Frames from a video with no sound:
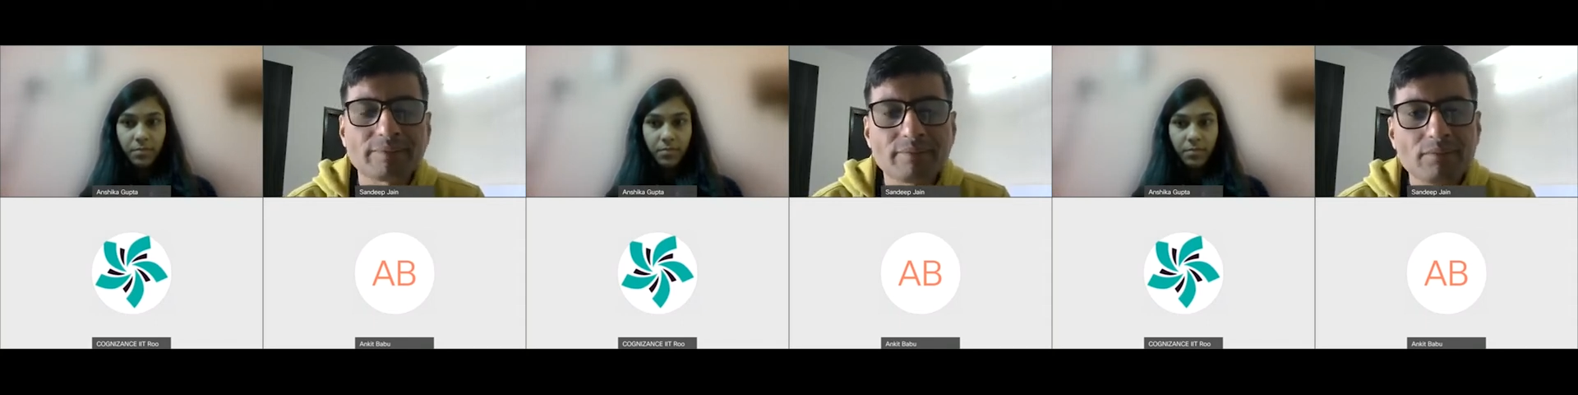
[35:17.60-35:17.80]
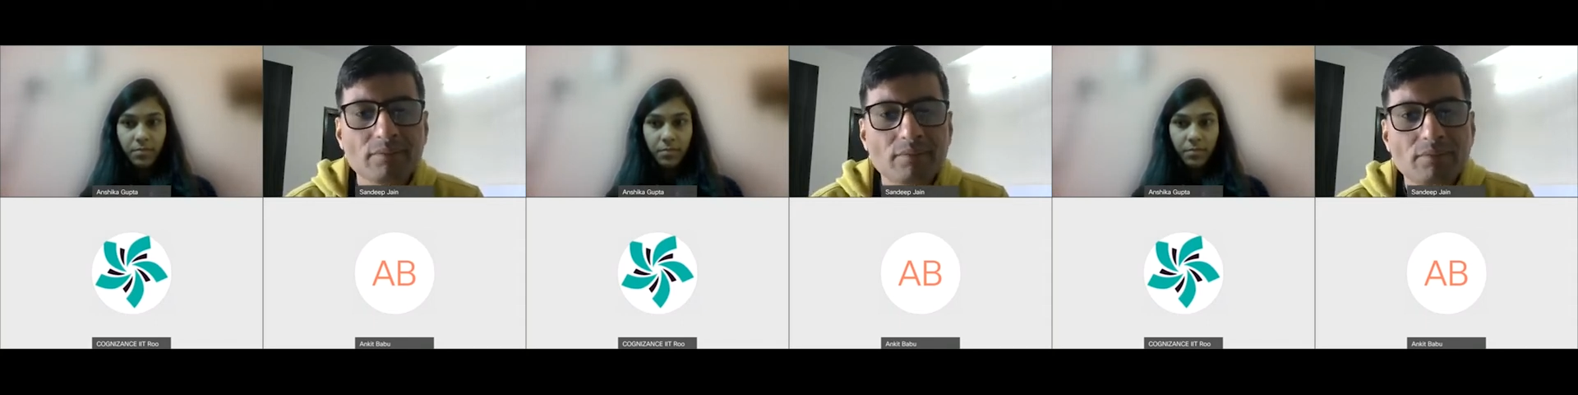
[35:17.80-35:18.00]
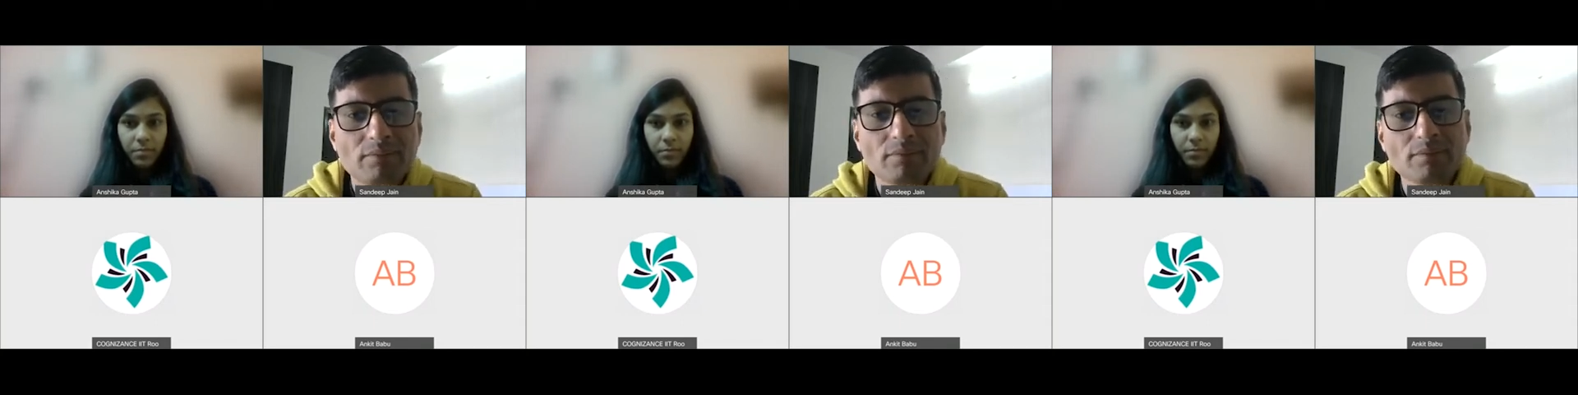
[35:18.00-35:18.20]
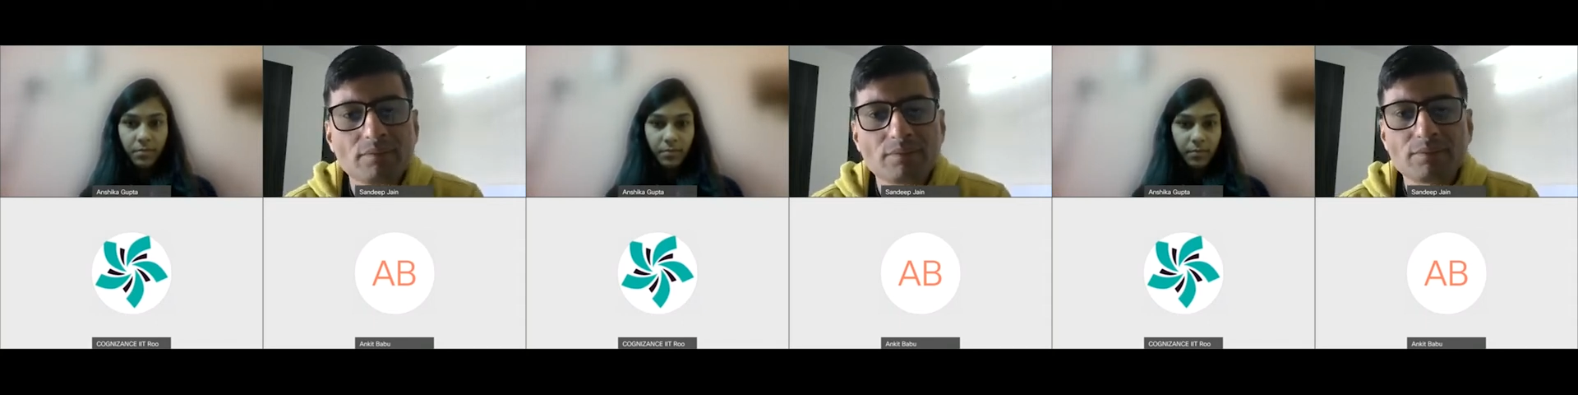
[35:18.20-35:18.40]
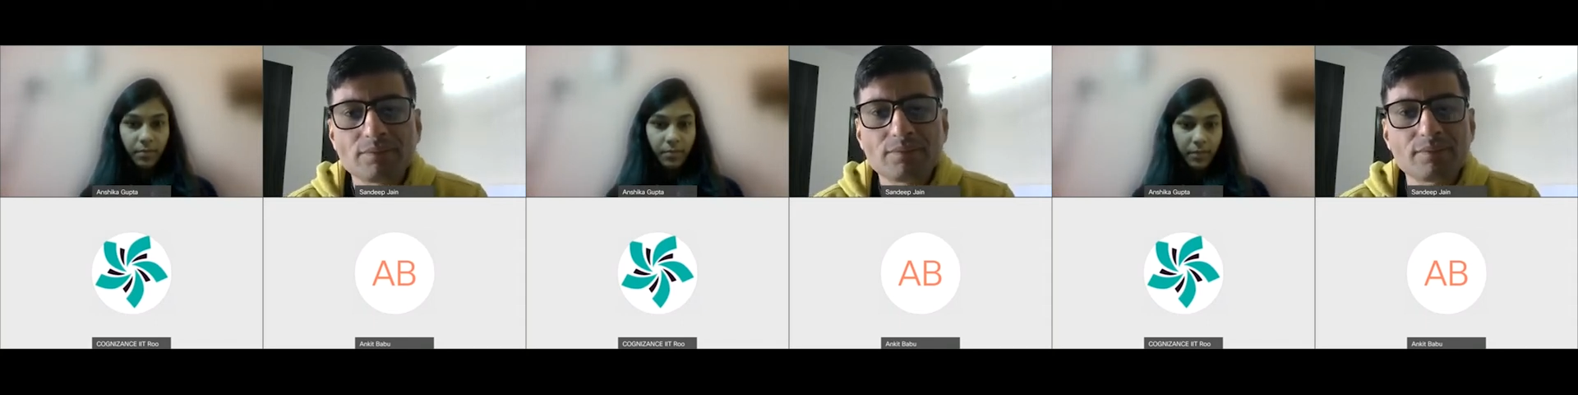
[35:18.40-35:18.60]

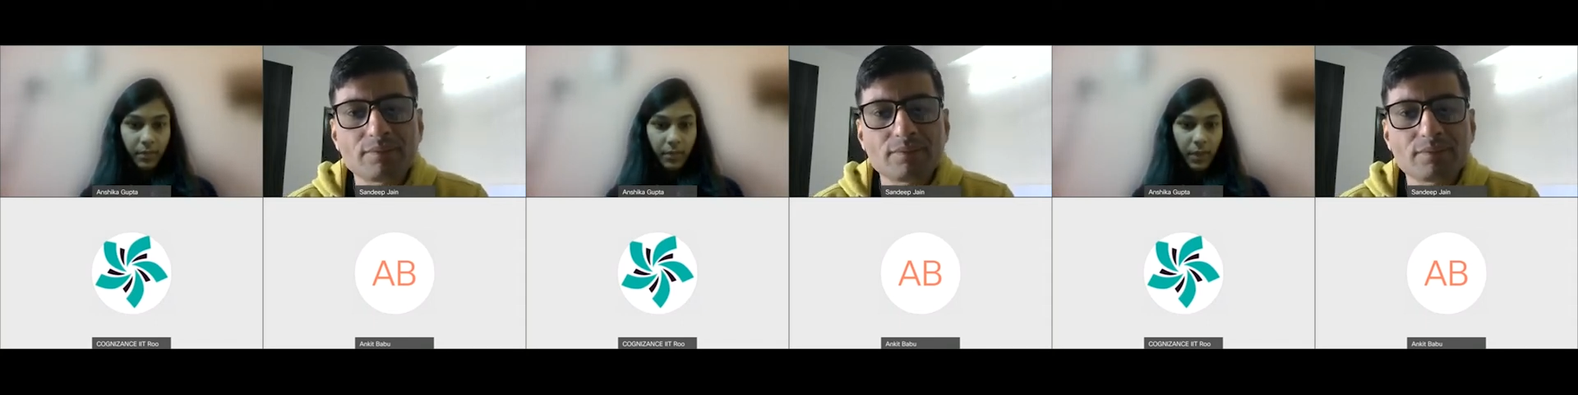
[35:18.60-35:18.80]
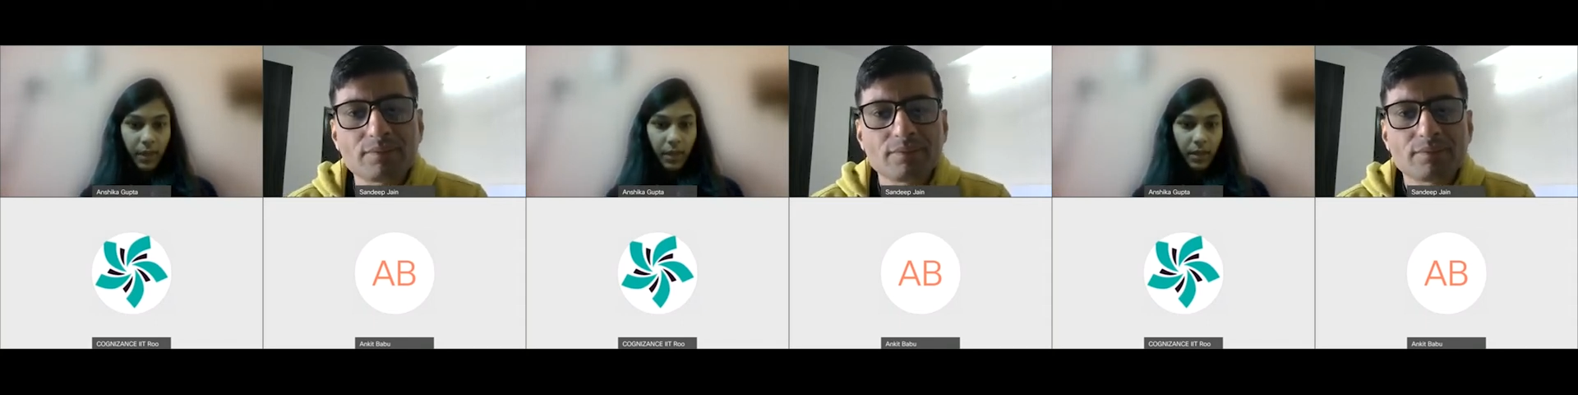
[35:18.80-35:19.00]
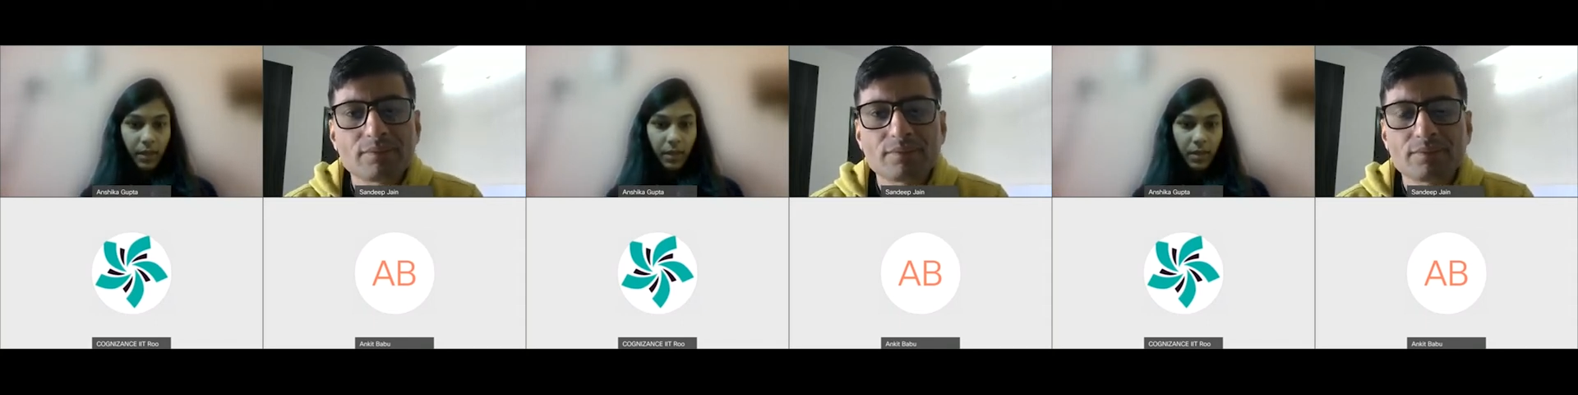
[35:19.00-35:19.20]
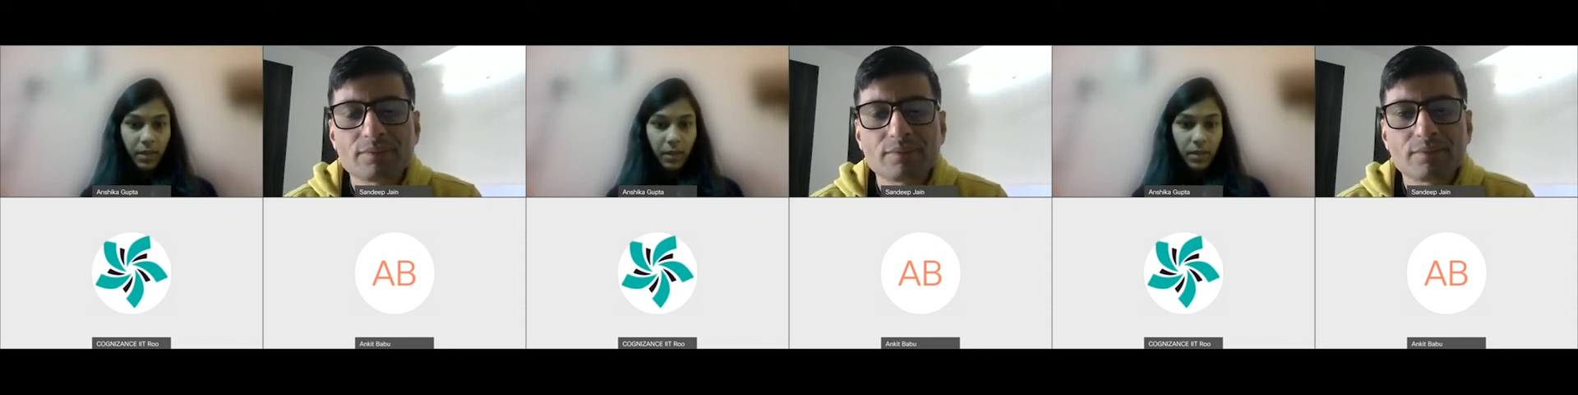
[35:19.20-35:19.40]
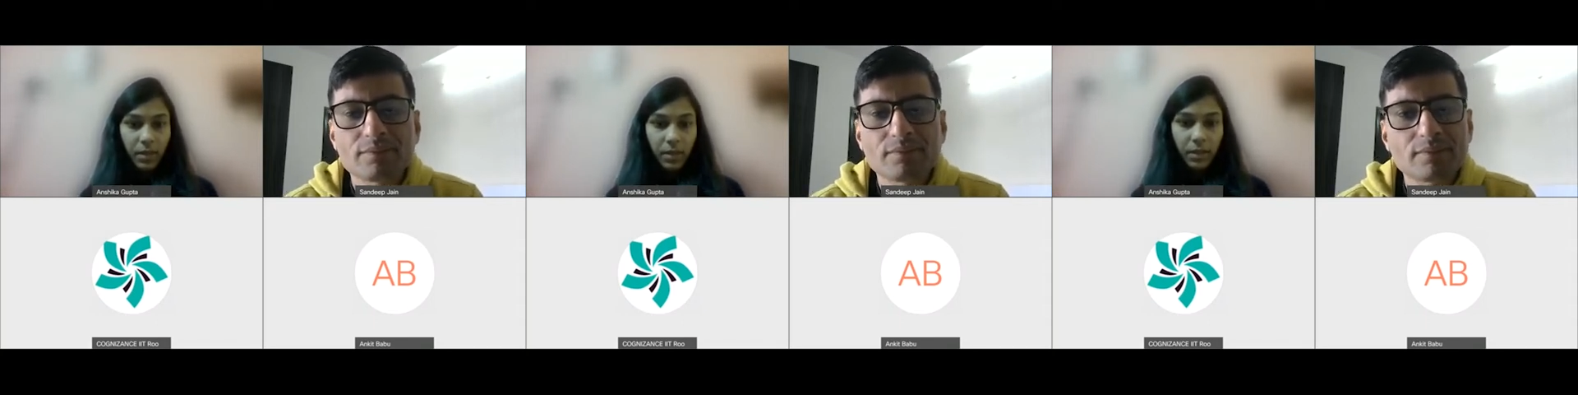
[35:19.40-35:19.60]

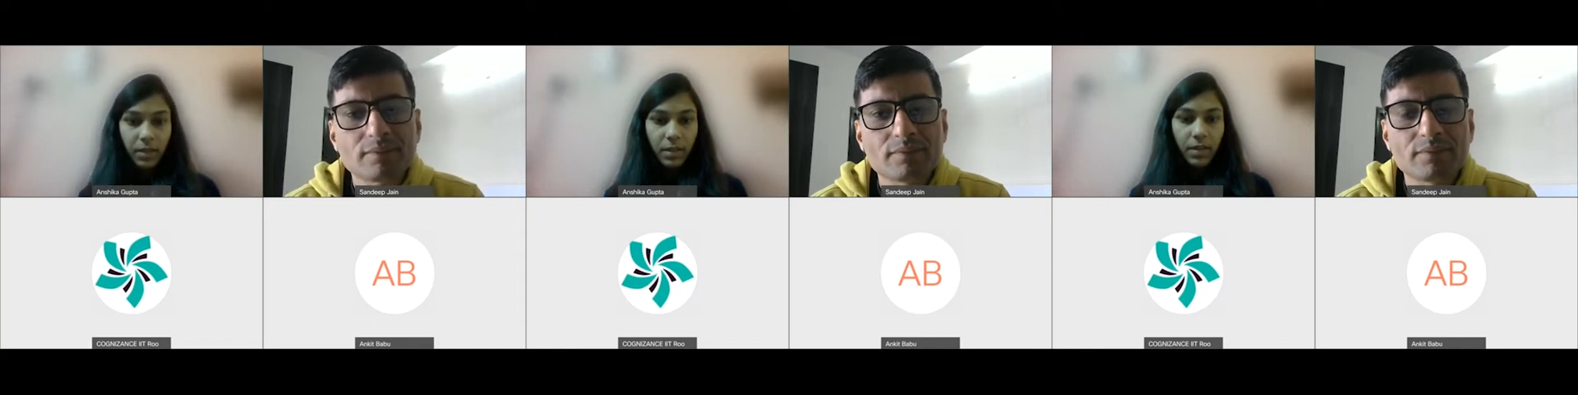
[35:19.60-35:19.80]
Nobody speaks.